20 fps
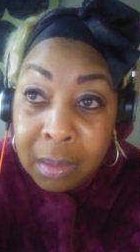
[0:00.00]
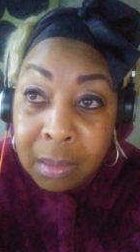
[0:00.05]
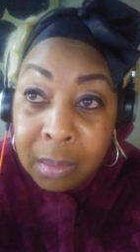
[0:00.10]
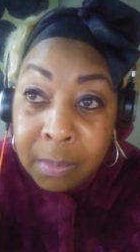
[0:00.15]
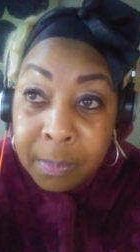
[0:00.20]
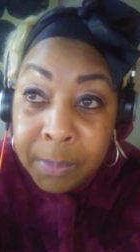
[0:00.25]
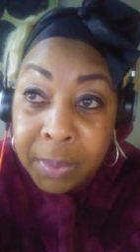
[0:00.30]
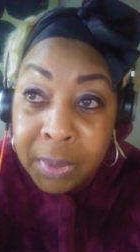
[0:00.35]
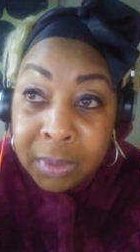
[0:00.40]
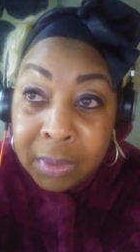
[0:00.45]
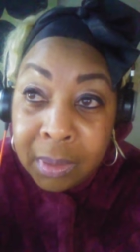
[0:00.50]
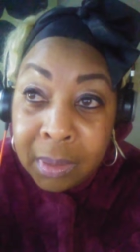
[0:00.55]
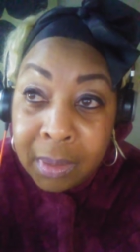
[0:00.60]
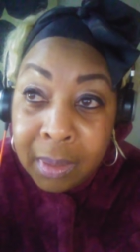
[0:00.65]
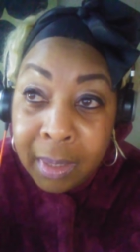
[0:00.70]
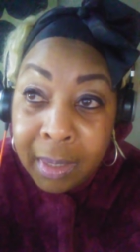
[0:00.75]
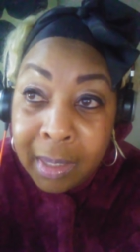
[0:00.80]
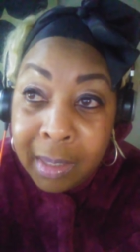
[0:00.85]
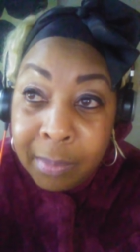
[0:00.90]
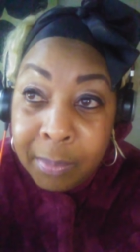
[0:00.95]
put the
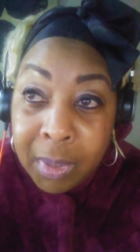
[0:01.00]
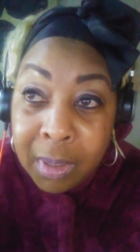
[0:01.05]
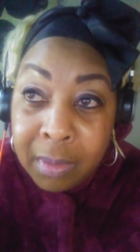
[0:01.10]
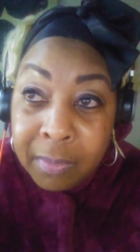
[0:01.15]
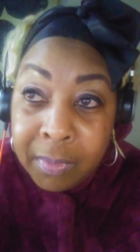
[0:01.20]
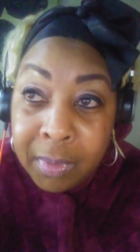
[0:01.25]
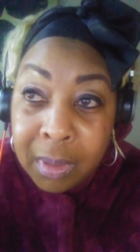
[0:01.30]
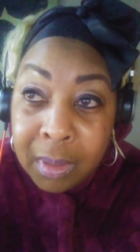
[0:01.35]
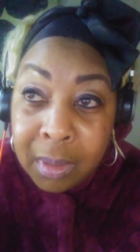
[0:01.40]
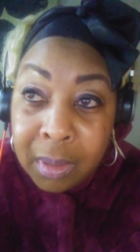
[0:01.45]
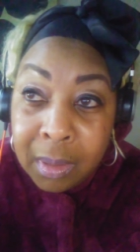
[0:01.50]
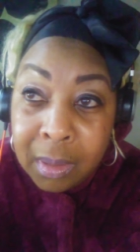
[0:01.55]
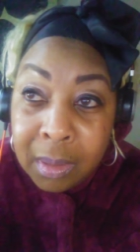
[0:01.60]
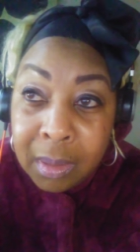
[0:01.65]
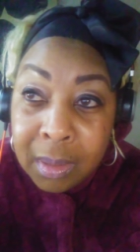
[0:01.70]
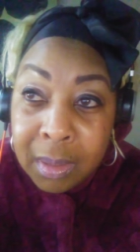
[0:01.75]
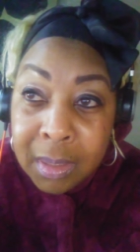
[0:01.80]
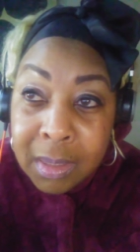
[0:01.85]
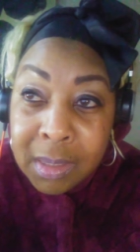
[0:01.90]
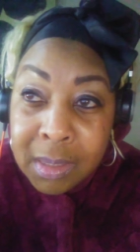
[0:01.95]
name of it.
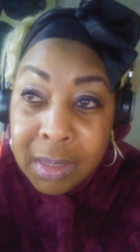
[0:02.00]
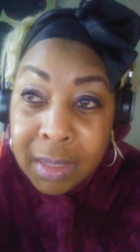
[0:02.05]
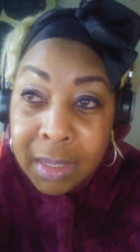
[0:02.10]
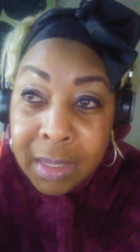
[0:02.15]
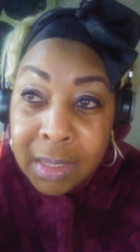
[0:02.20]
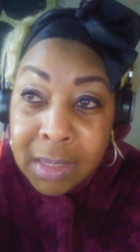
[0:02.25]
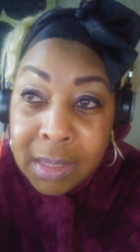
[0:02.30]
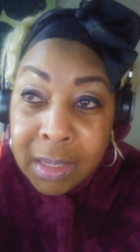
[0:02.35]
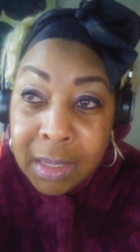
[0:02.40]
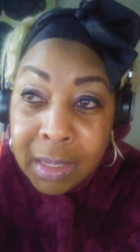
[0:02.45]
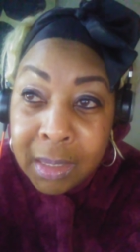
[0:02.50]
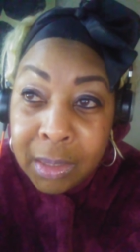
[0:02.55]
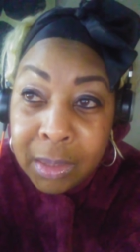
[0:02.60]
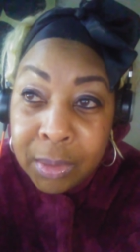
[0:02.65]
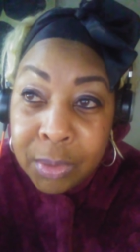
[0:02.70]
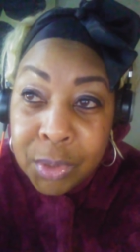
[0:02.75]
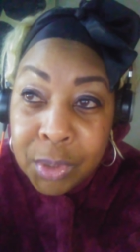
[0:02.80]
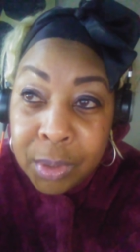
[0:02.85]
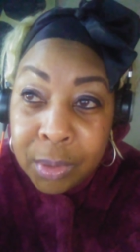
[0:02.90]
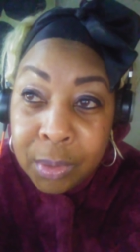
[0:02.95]
It says get
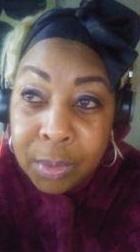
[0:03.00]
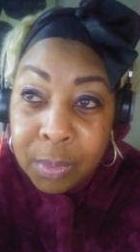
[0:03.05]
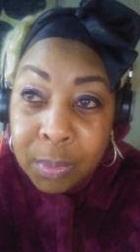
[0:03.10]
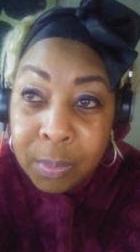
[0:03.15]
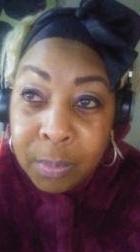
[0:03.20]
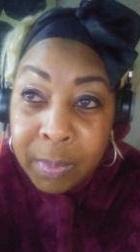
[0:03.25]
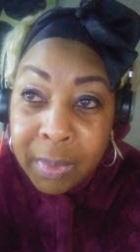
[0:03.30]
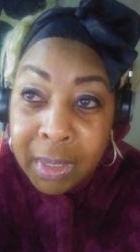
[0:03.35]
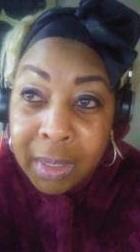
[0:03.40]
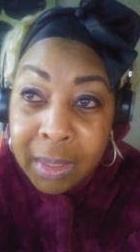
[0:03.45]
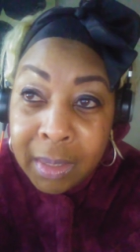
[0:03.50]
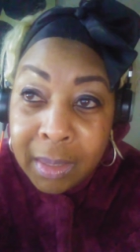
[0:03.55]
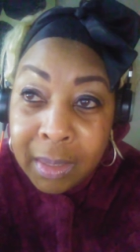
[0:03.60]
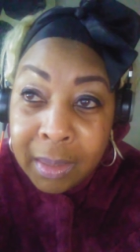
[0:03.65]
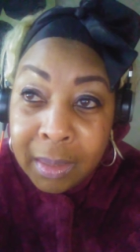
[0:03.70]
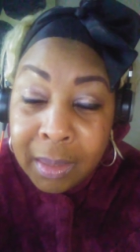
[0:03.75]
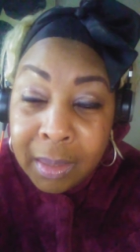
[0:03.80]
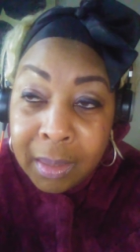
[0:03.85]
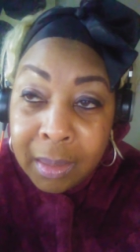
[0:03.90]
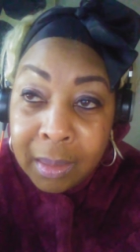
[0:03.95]
in tune with
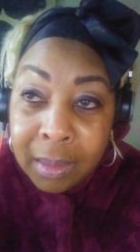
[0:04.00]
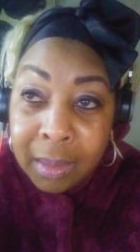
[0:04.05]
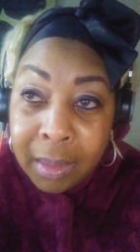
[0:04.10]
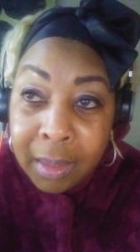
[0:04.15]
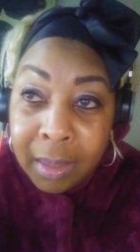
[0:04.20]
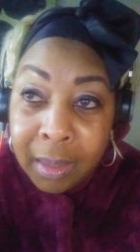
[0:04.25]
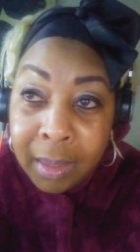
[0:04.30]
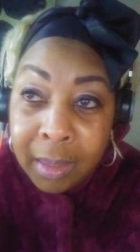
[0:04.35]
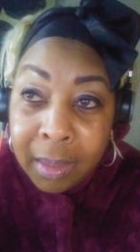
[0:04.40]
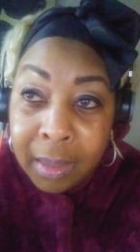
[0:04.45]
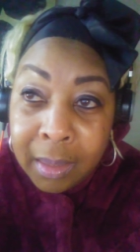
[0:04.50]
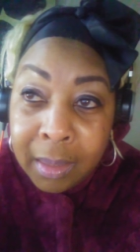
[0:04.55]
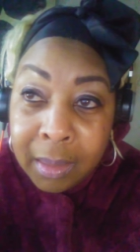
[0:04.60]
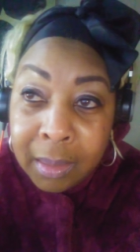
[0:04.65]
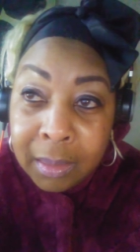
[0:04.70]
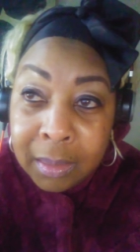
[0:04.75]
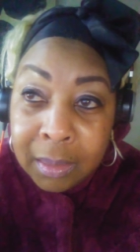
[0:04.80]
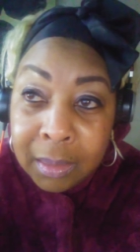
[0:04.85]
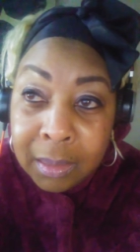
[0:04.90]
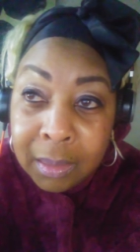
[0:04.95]
it, gang.